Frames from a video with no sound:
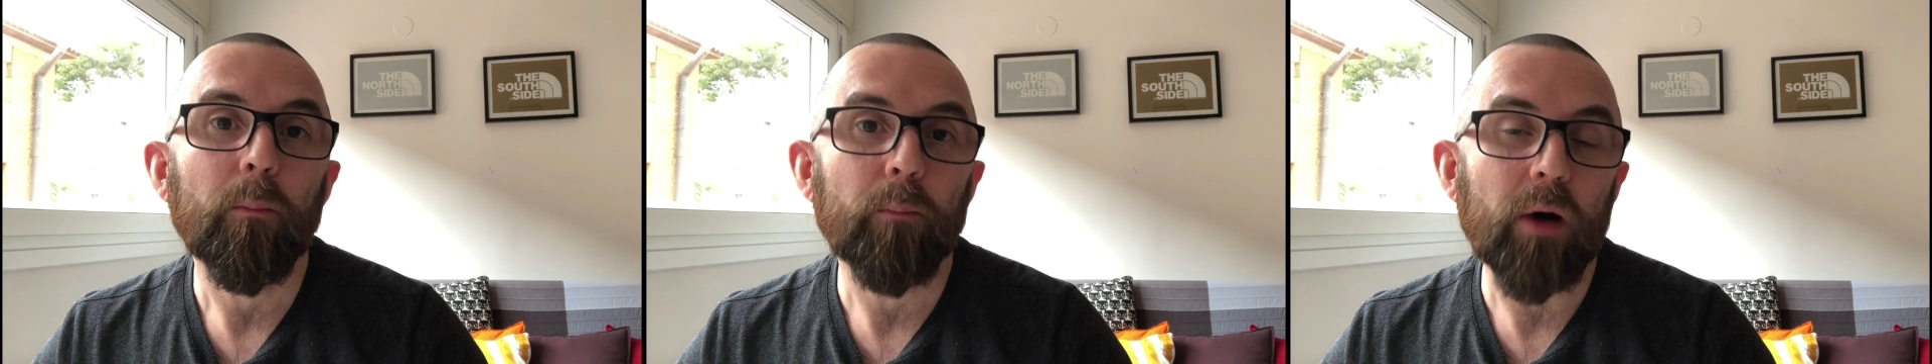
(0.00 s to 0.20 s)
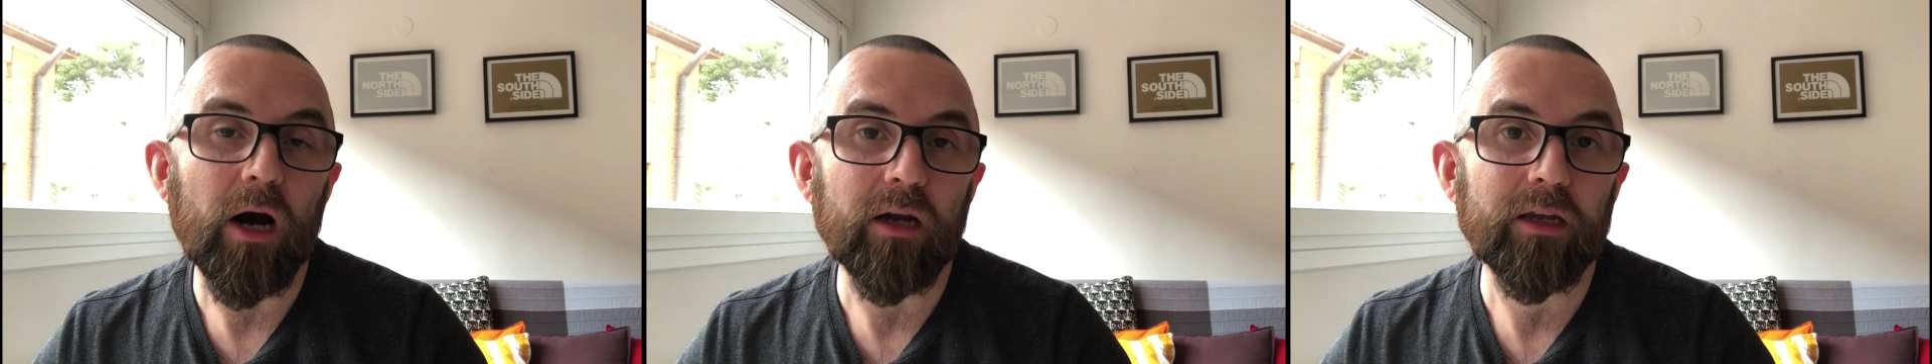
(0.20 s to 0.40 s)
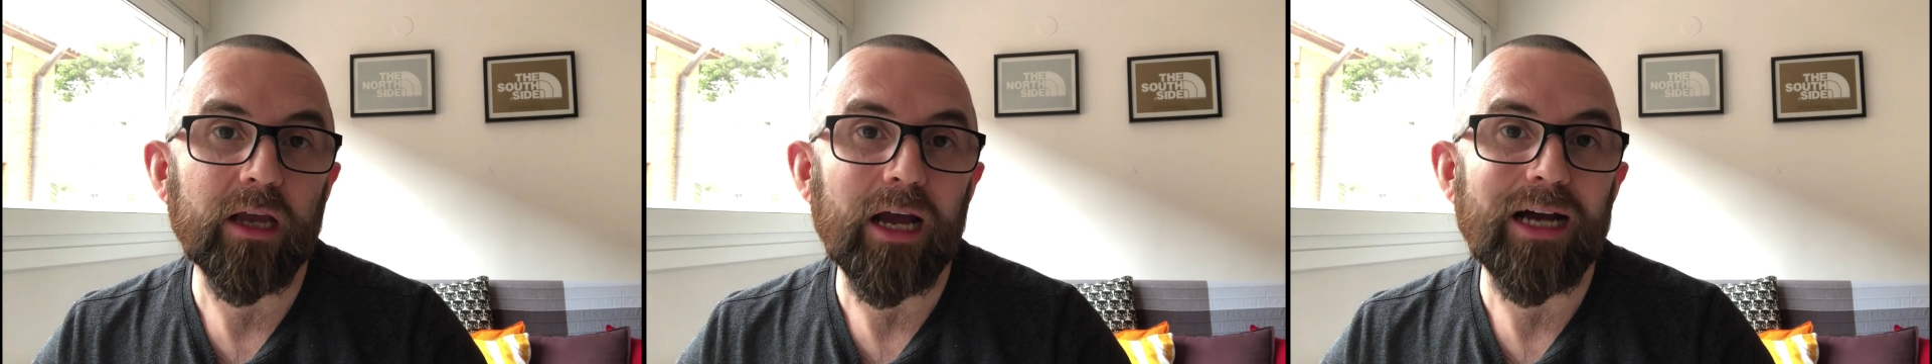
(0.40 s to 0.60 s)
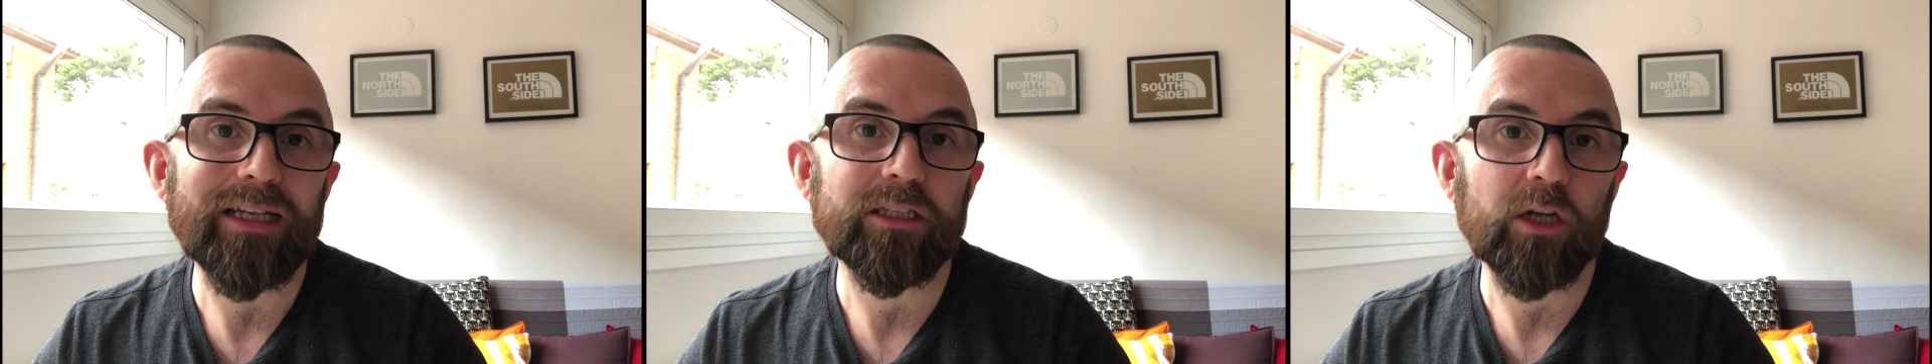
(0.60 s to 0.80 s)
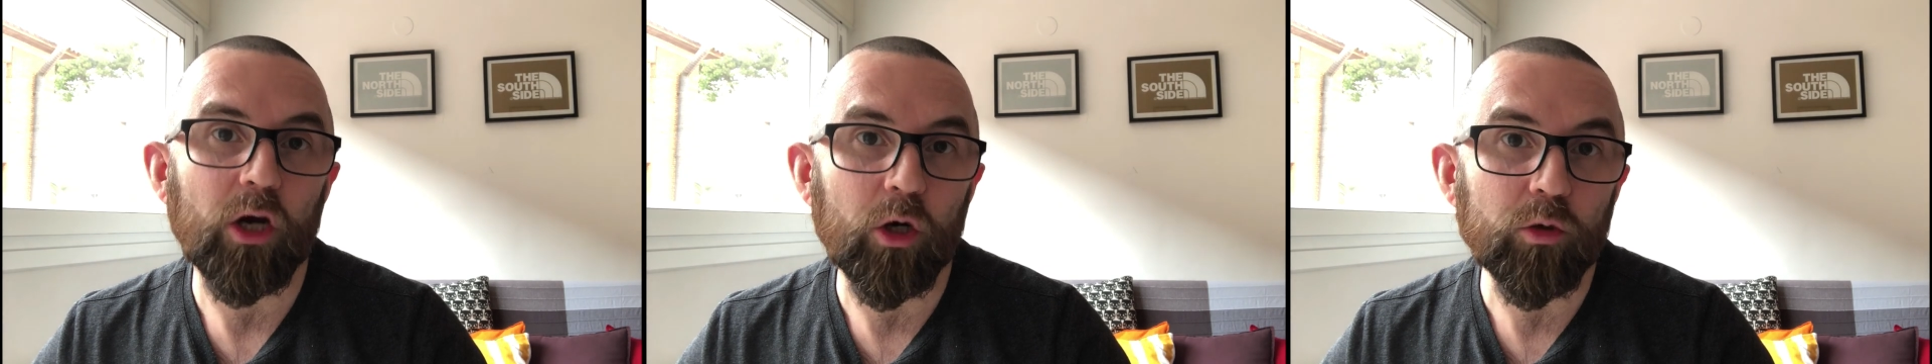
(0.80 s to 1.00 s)

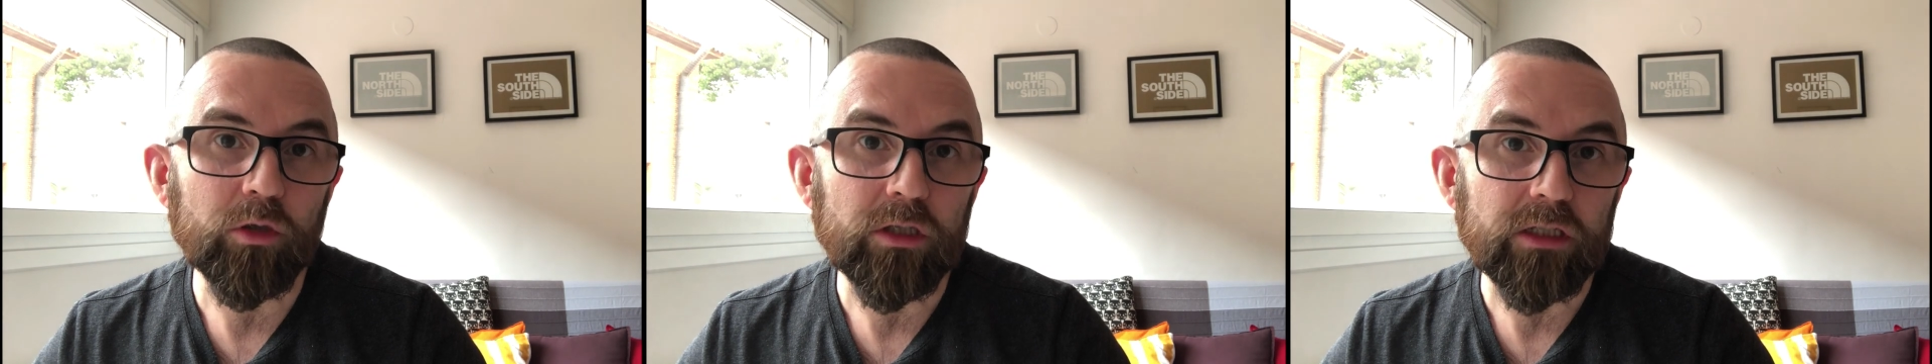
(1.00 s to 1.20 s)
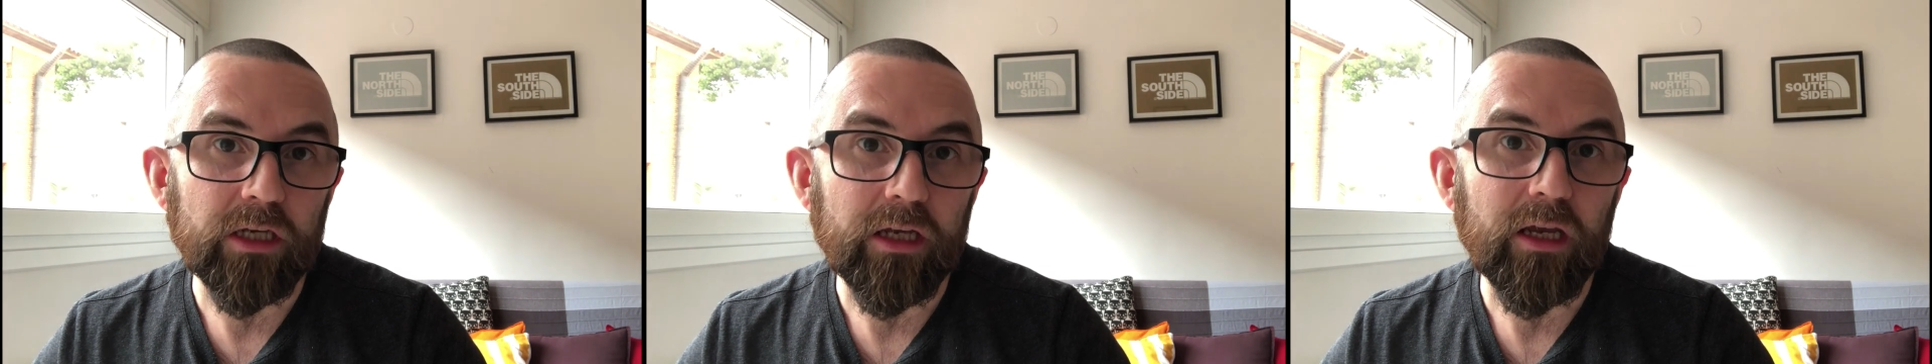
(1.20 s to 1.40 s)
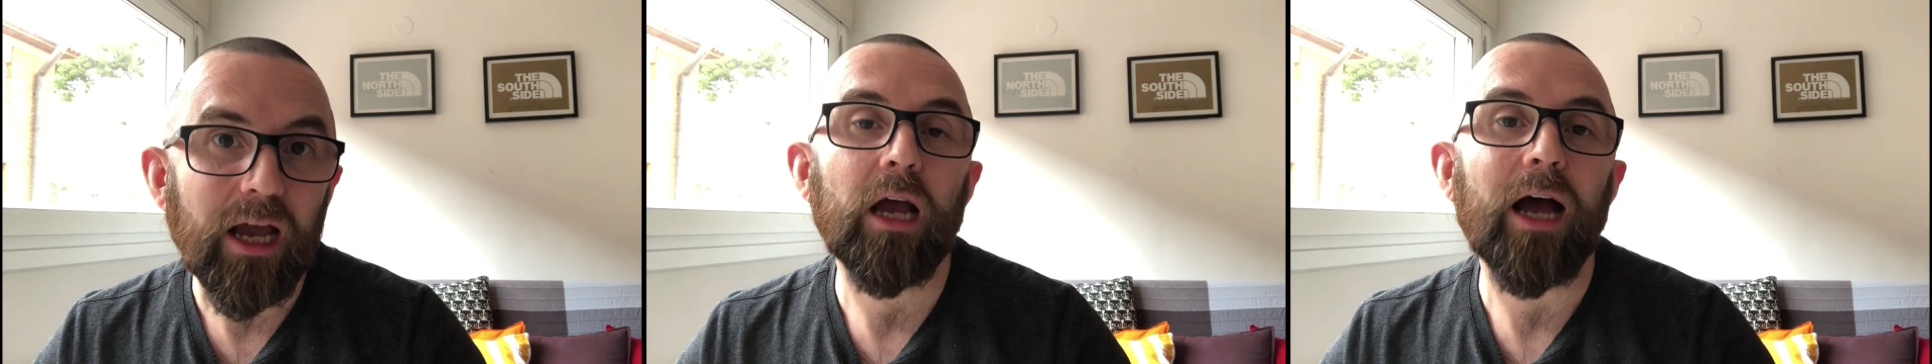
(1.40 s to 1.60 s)
podcast hosting.